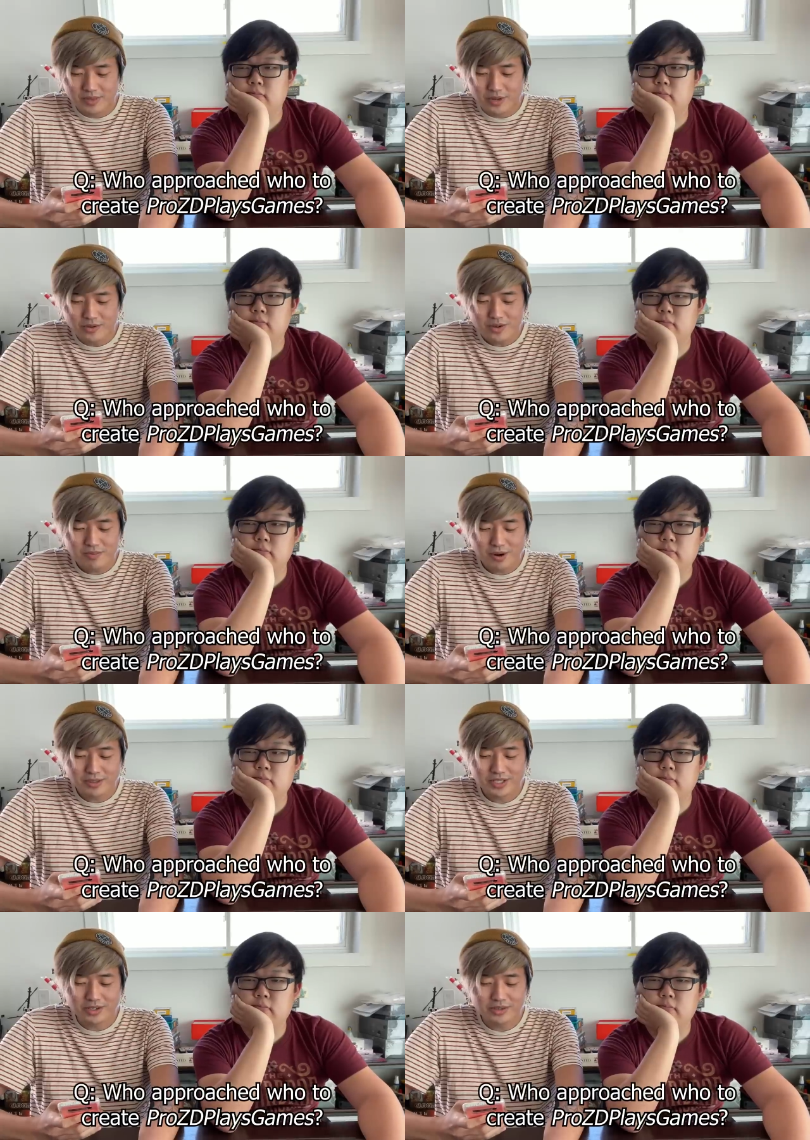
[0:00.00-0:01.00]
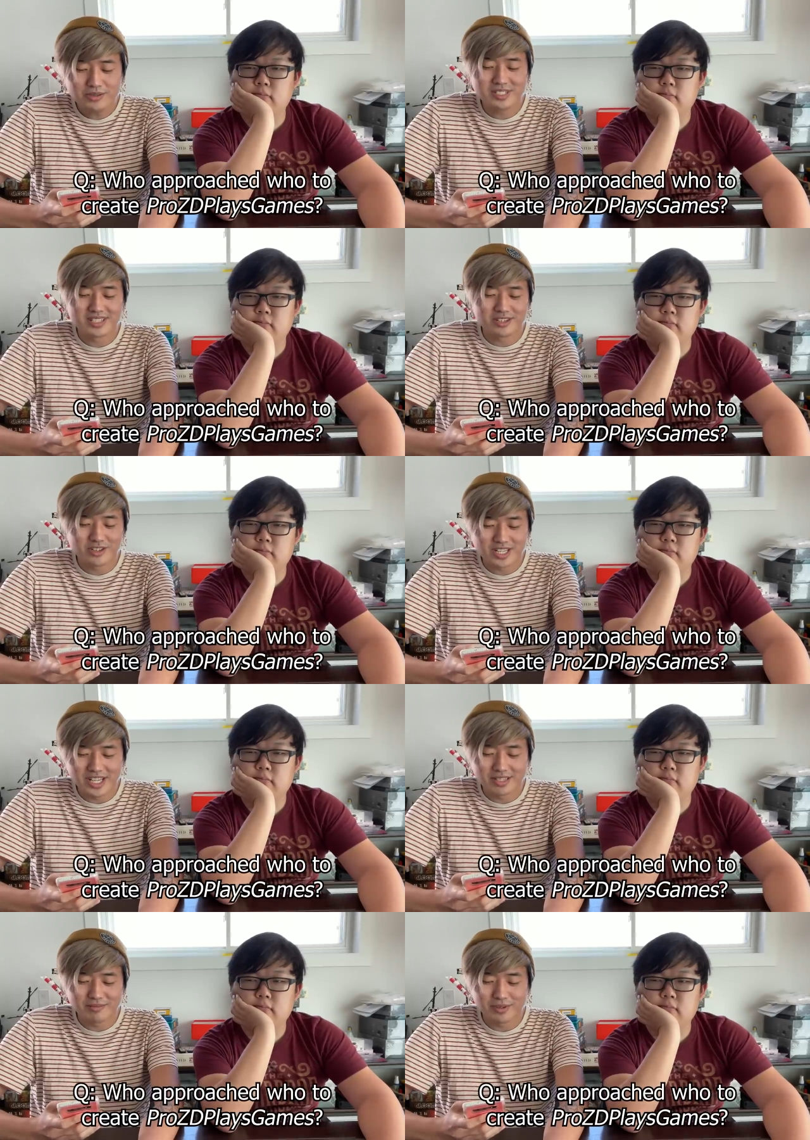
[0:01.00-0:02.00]
Speaker 1: Who approached who to
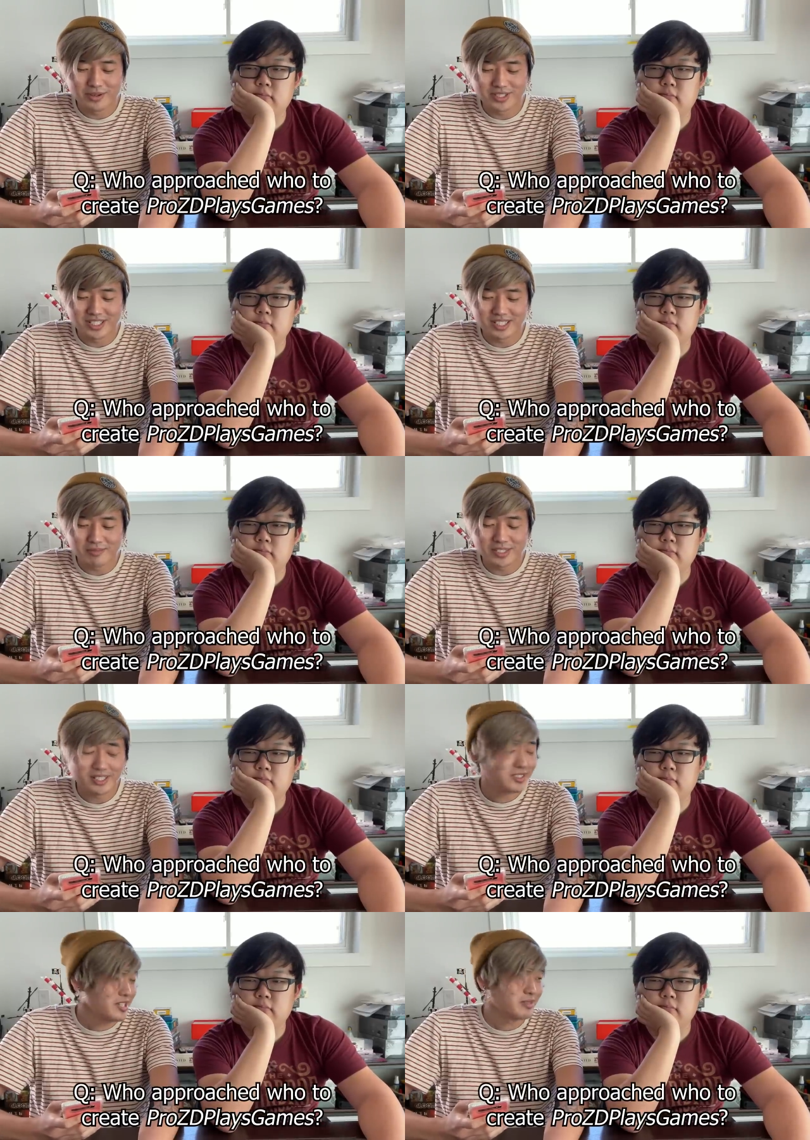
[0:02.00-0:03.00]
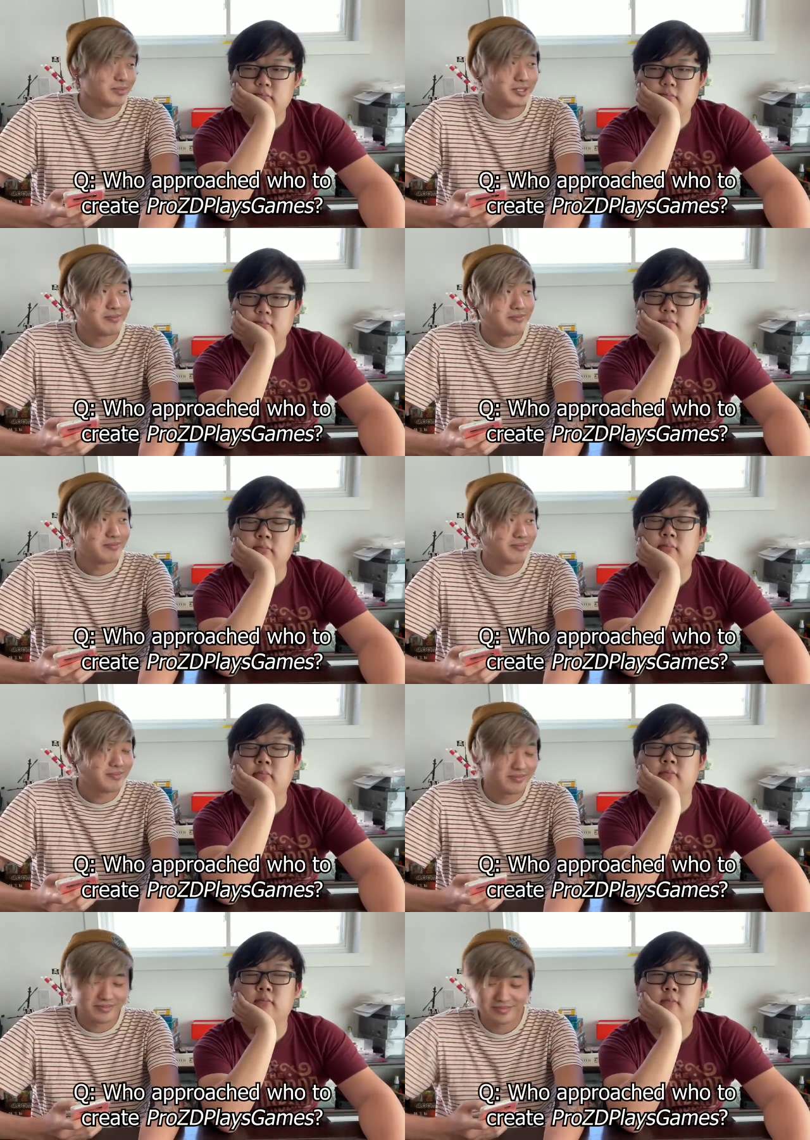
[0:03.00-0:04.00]
create ProZD Plays Games?
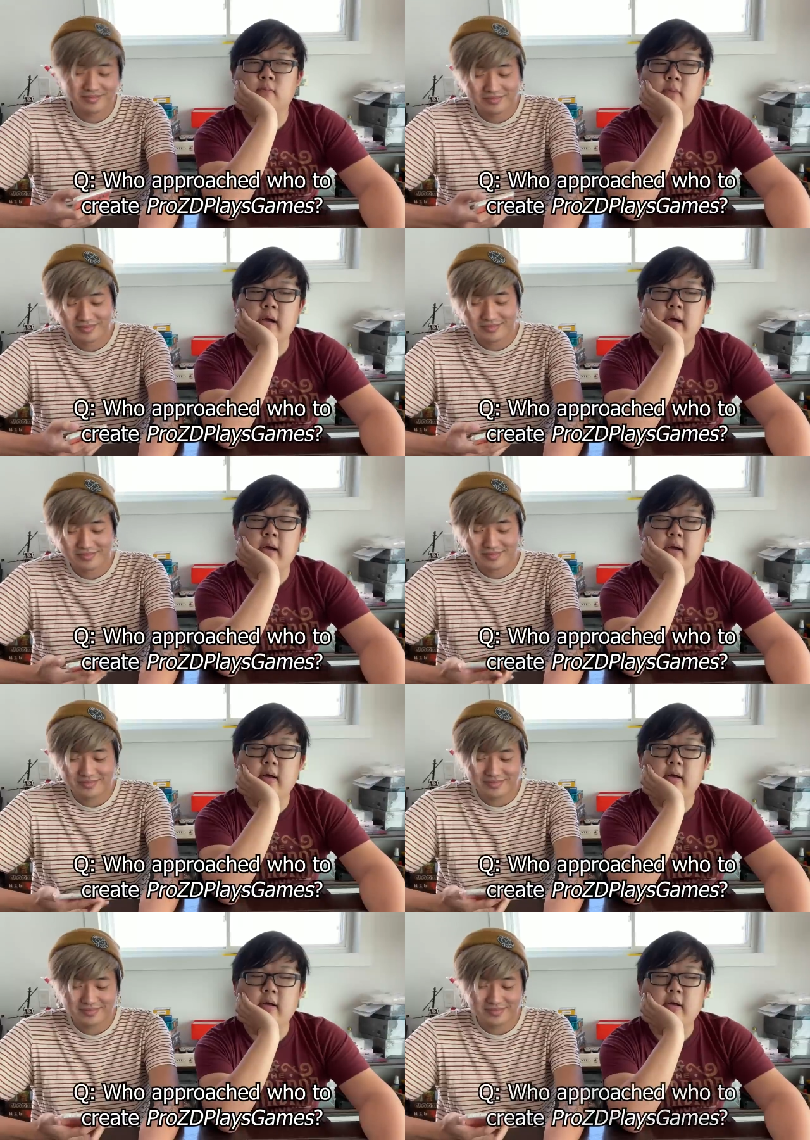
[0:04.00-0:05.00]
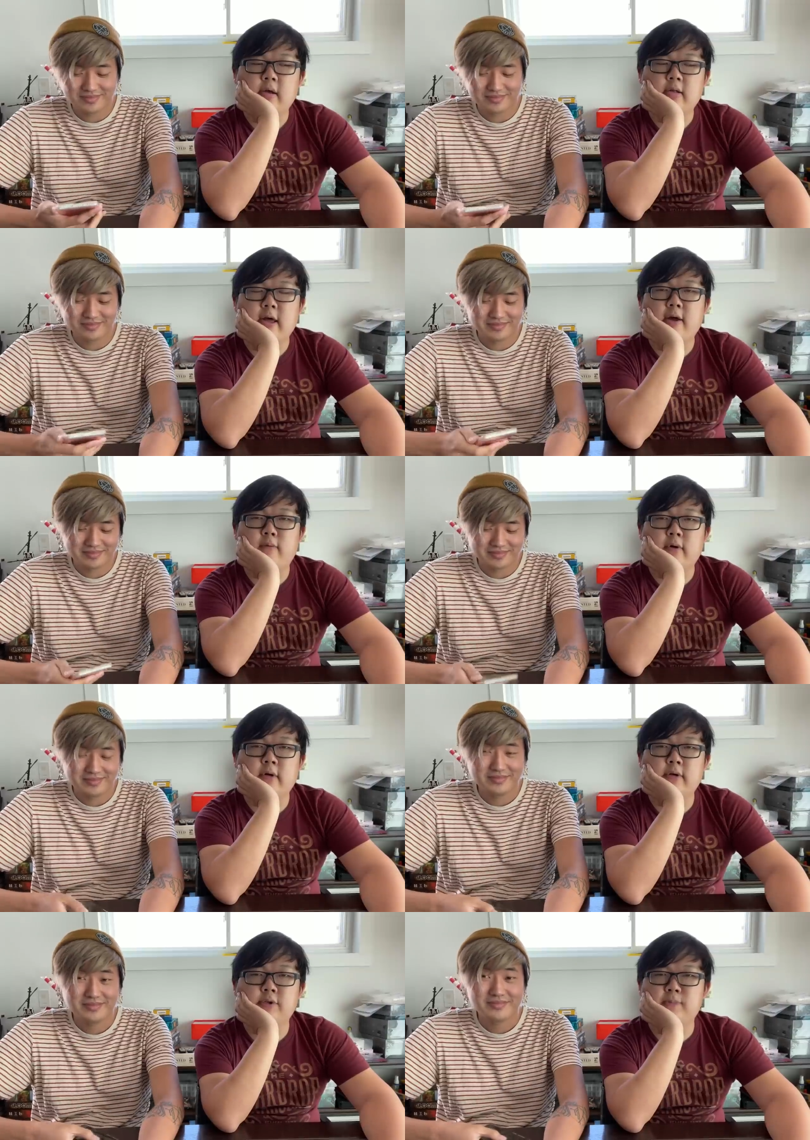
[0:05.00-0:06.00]
Speaker 2: Mmm. uh, that
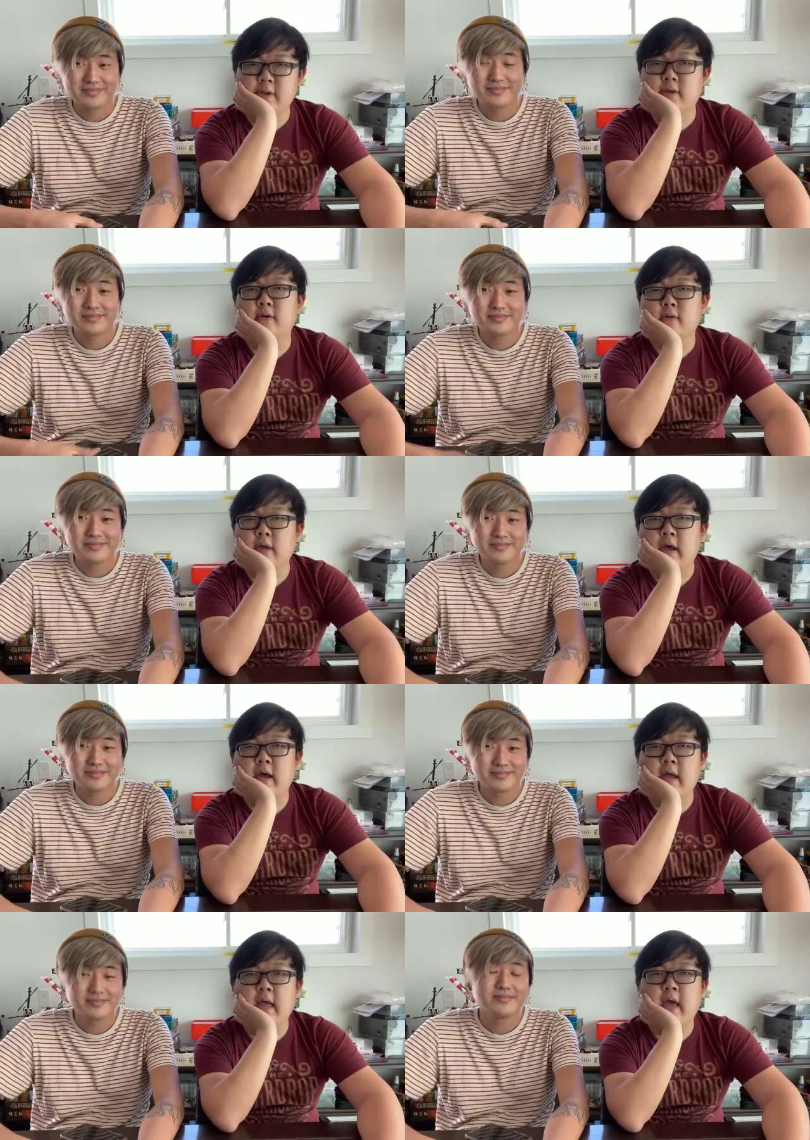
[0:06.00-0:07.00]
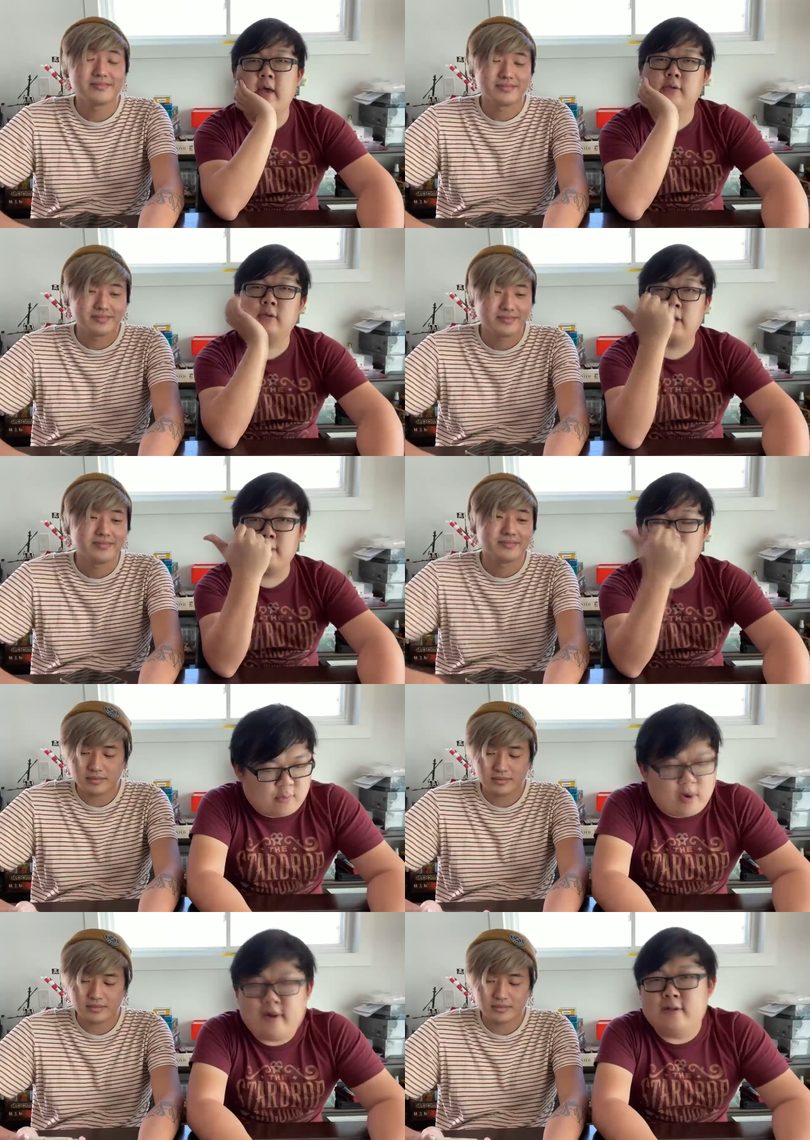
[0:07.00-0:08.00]
was me. I asked
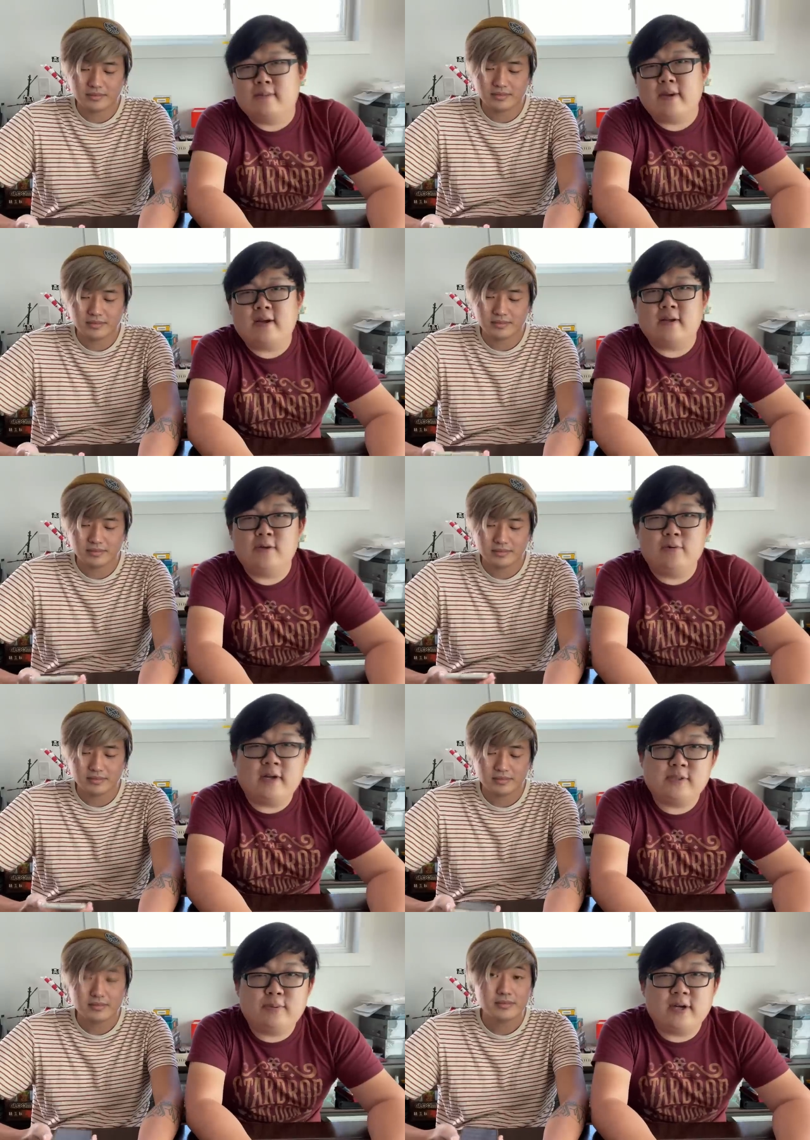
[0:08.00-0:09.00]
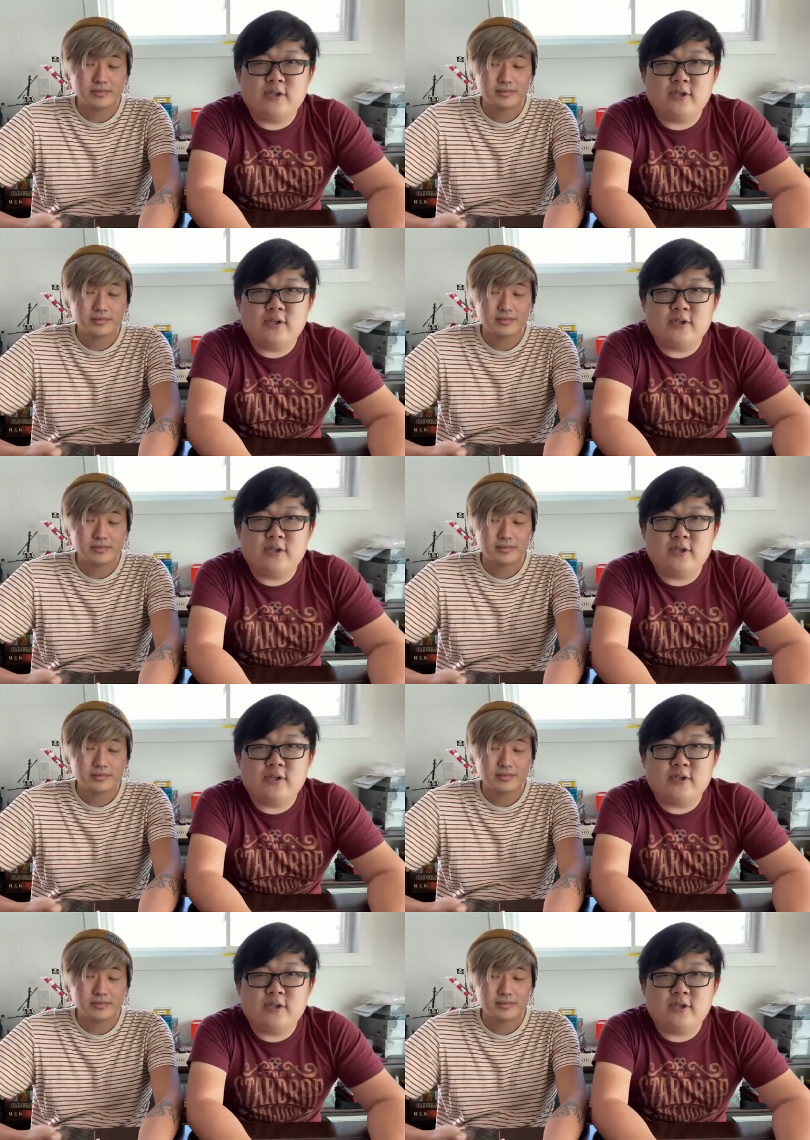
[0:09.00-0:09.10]
him, wanted to make a new Let's Play